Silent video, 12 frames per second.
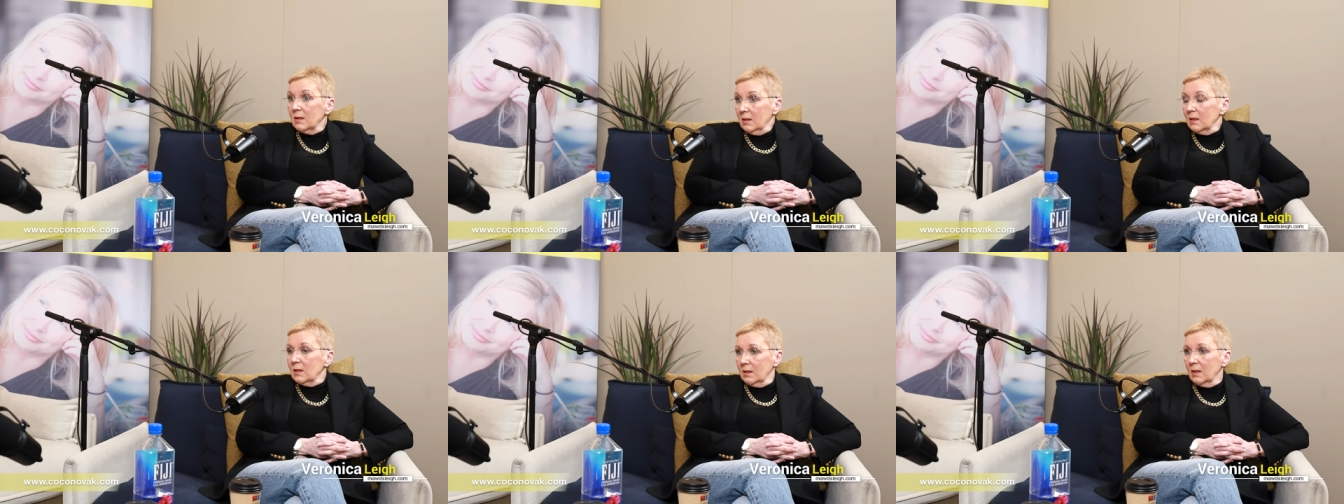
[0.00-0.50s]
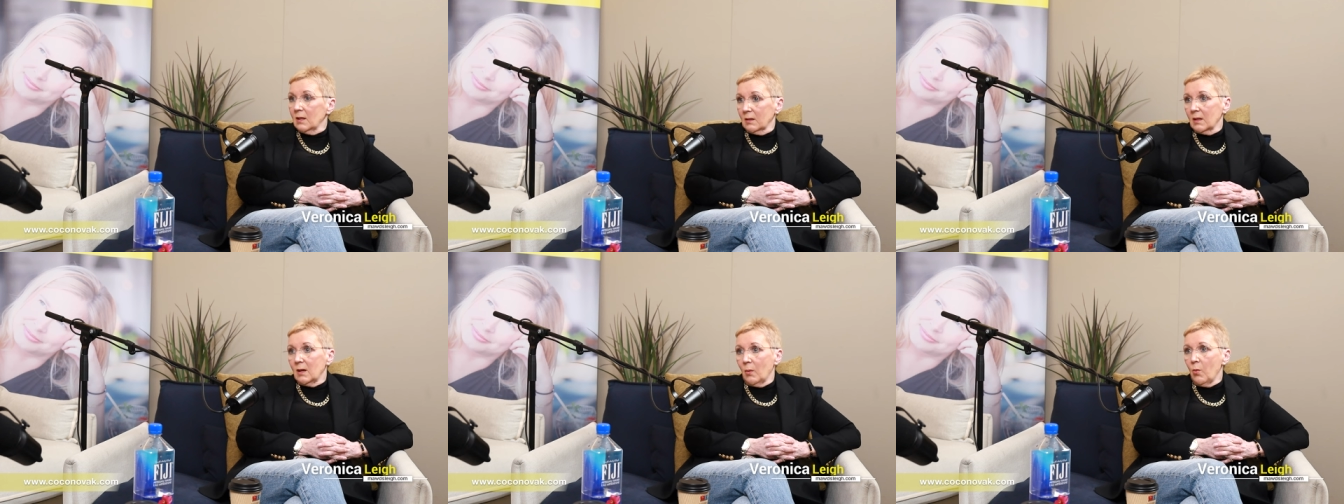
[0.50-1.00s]
that
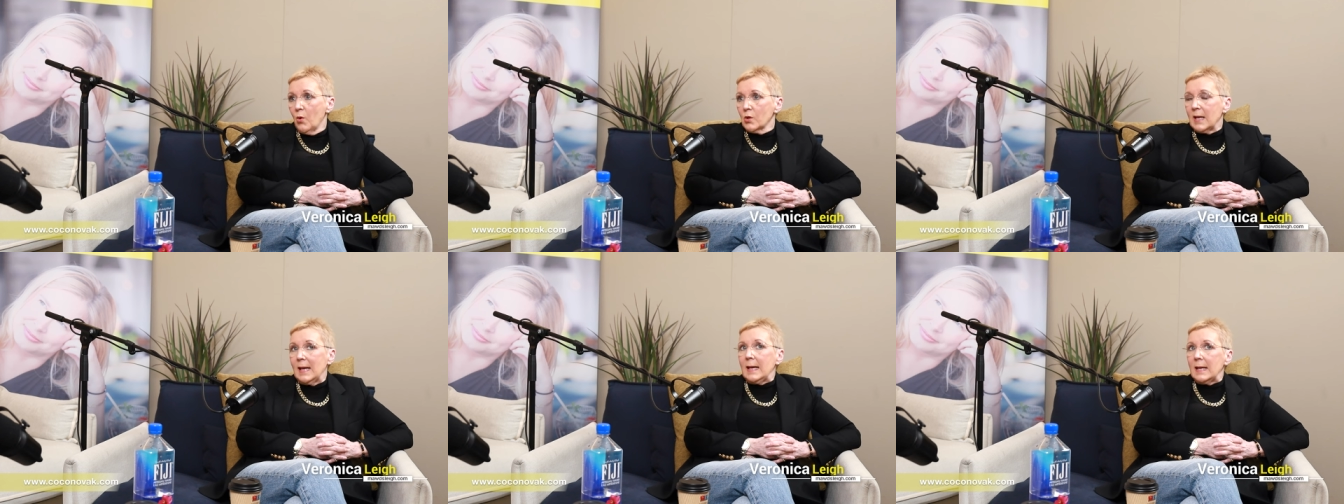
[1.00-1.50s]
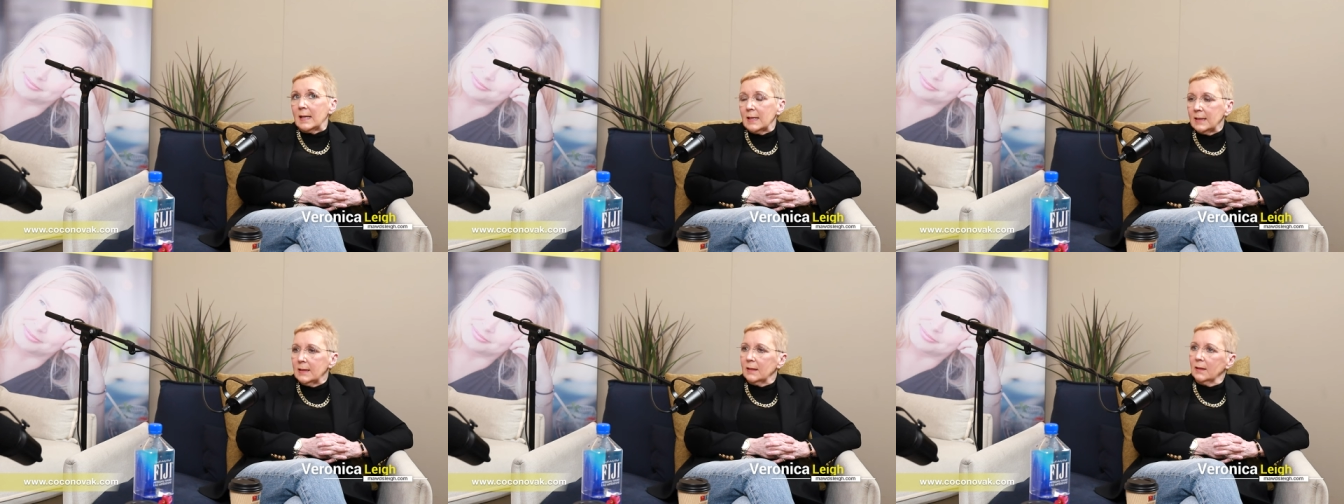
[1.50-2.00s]
I was, and I
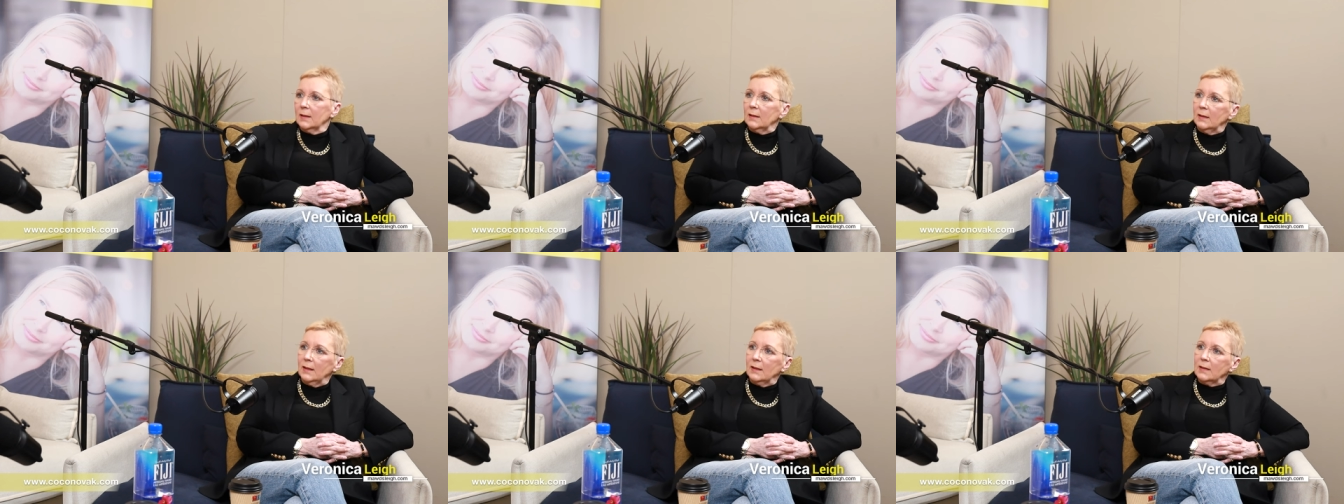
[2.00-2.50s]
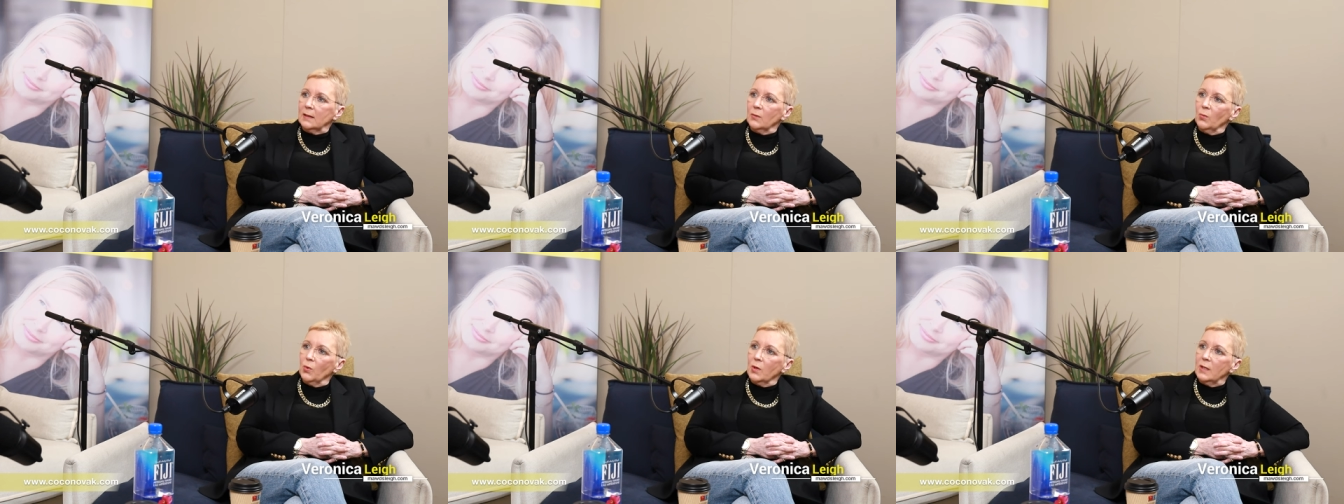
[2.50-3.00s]
hid it. I didn't
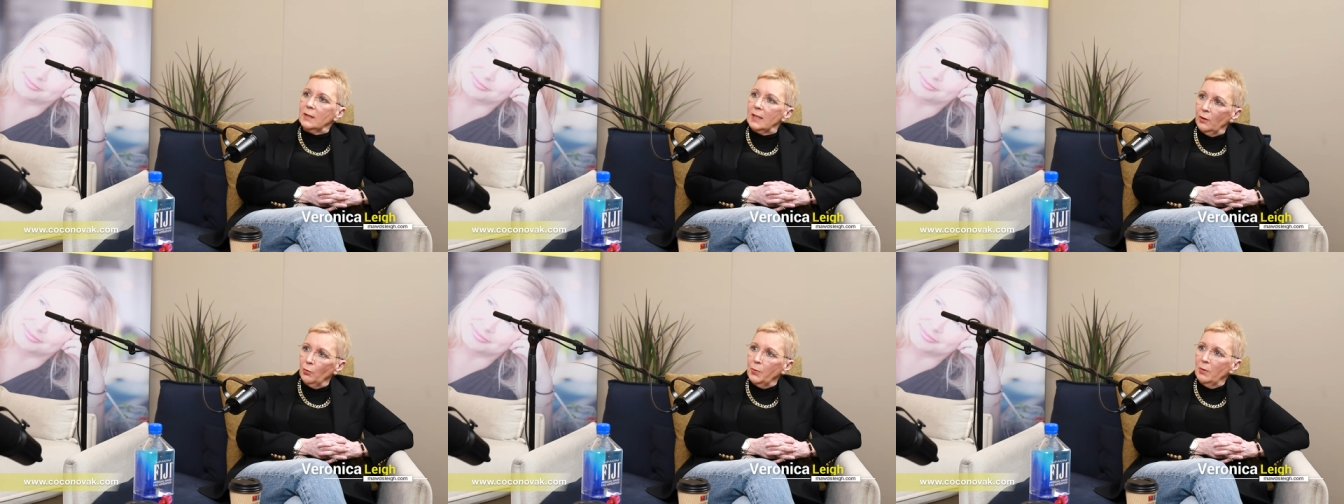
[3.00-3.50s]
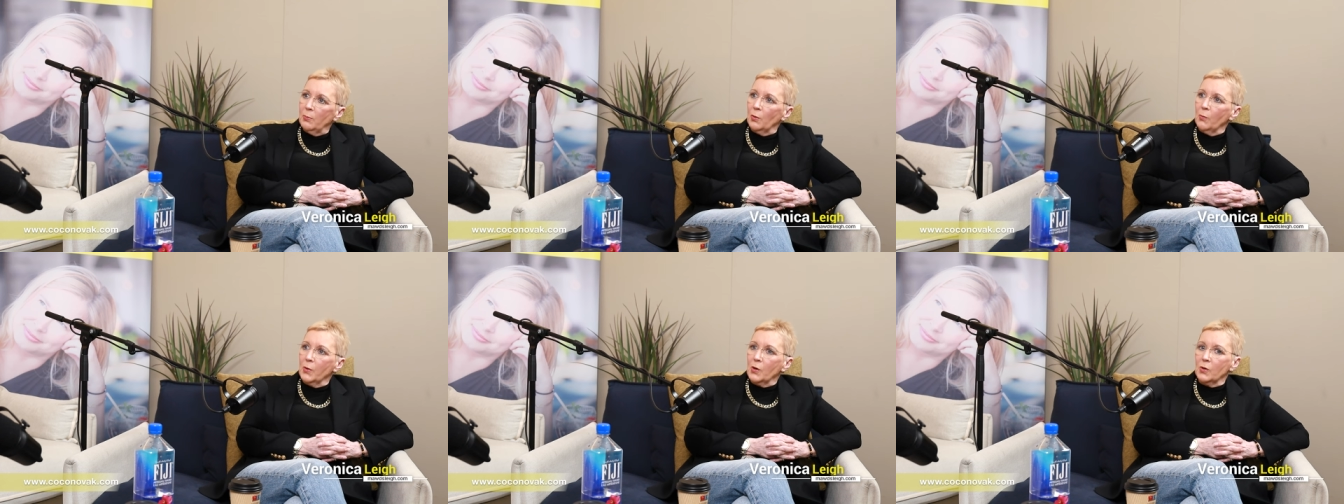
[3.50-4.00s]
want to tell people
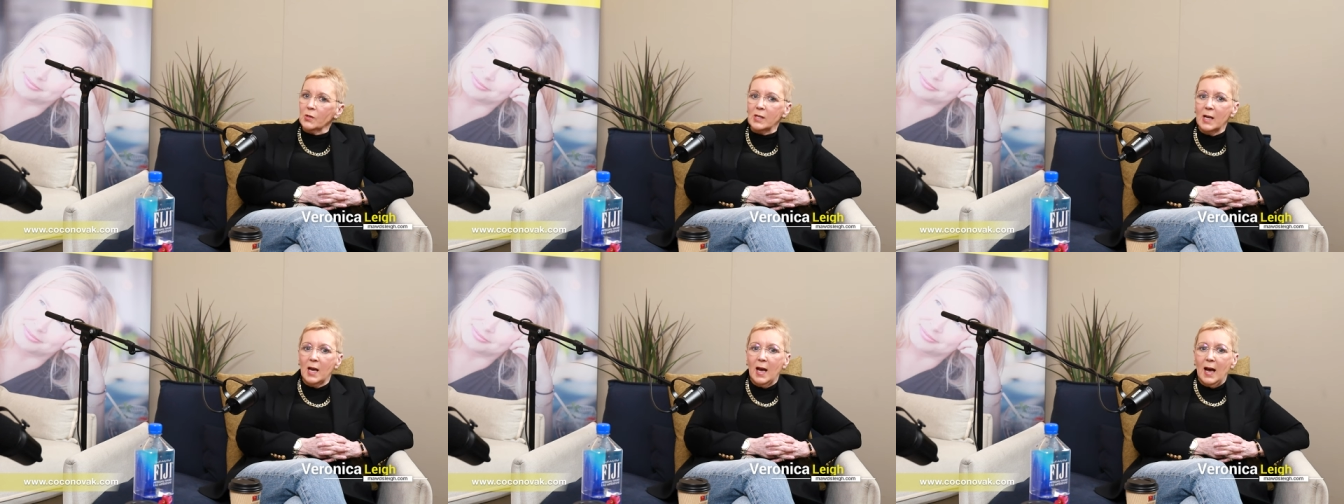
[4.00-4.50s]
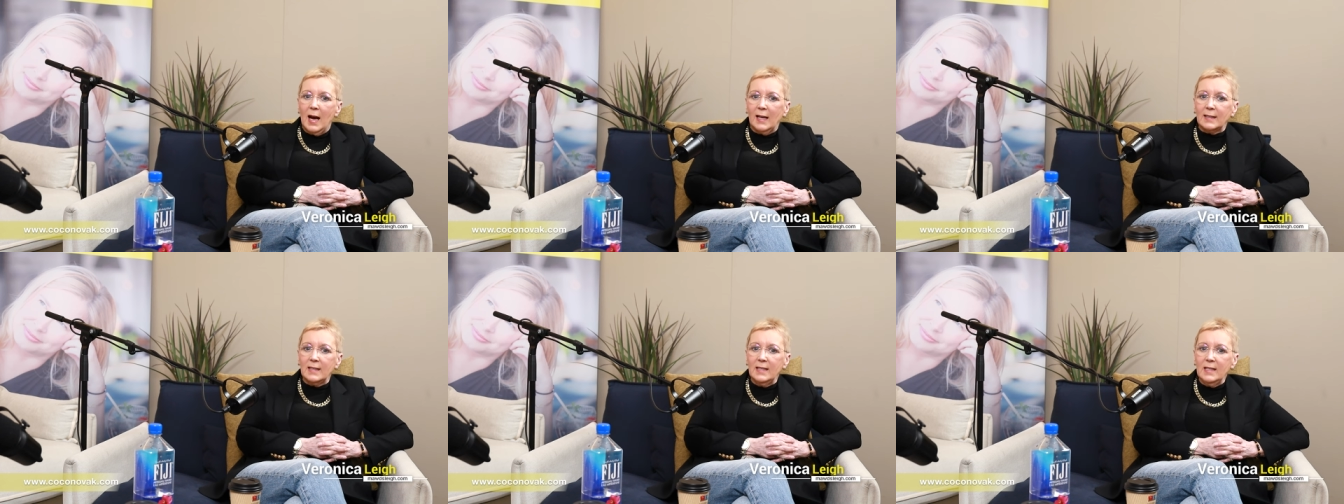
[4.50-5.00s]
because I
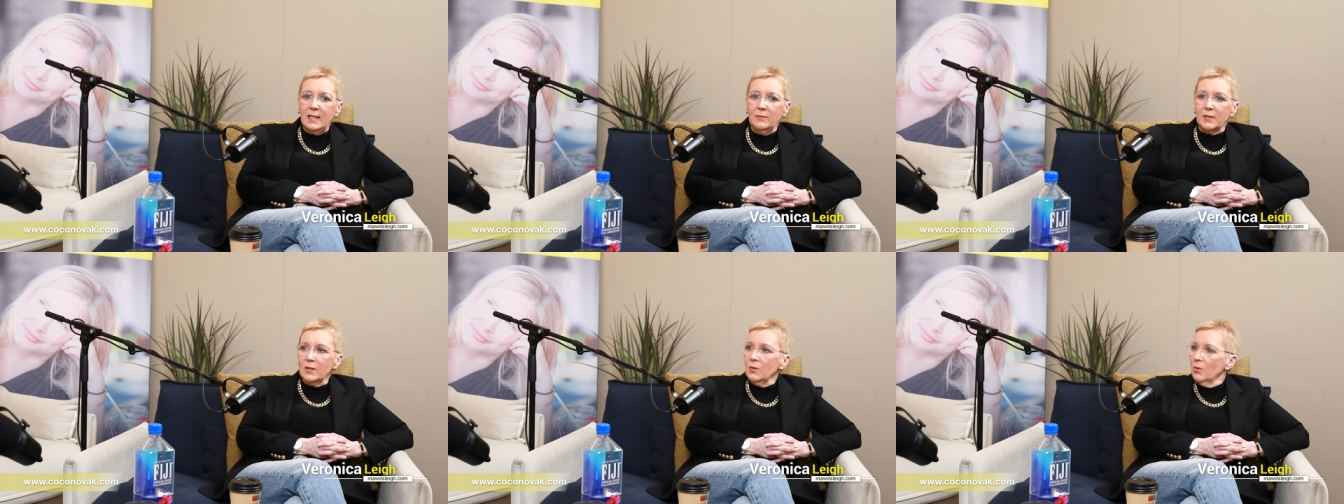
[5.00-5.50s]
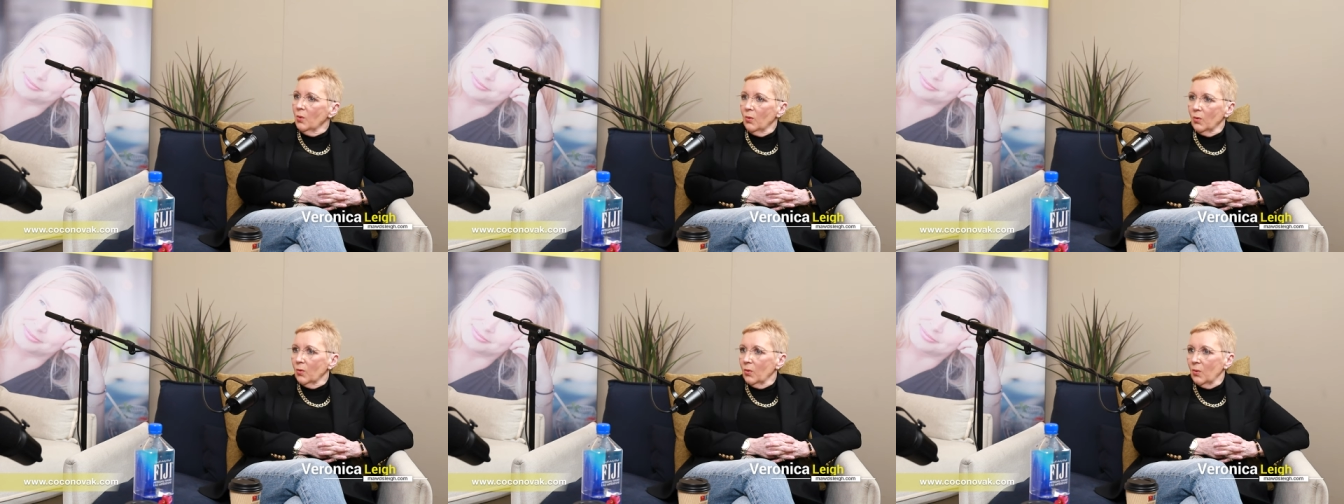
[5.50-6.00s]
didn't even
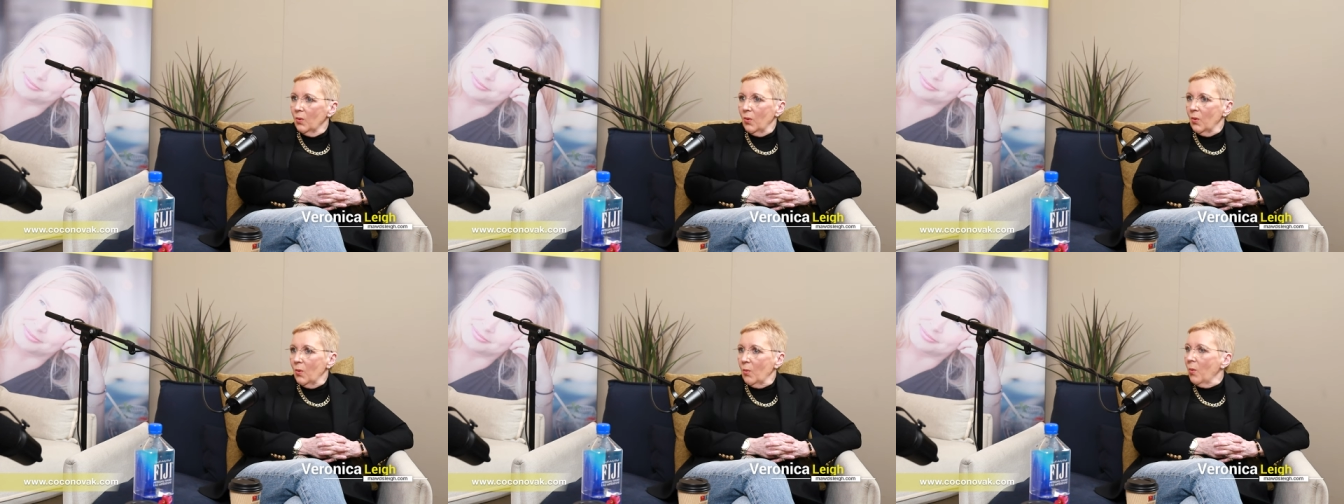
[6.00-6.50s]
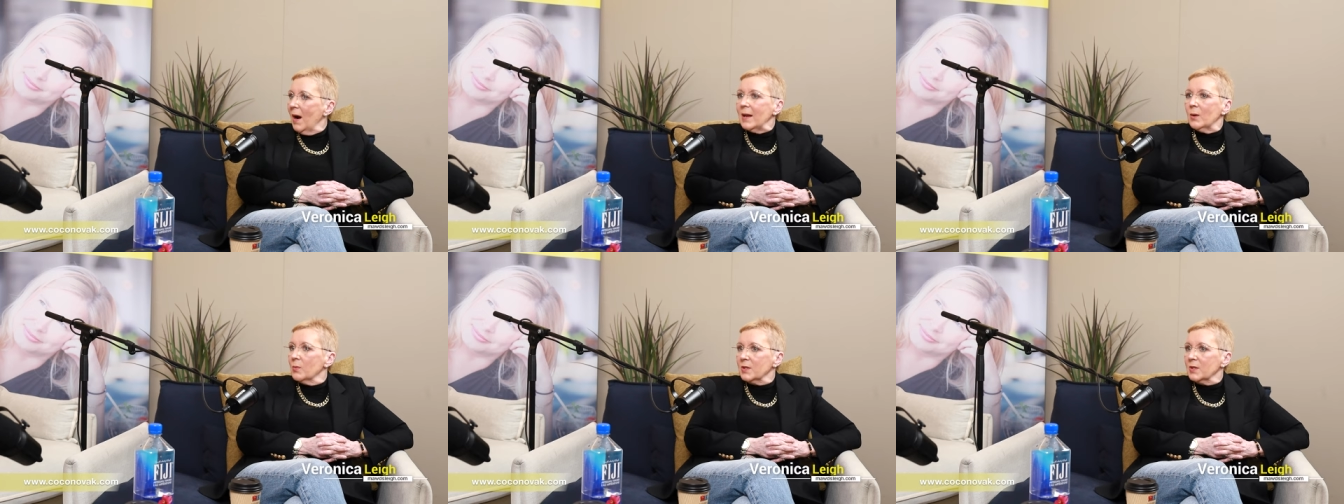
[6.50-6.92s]
know why I was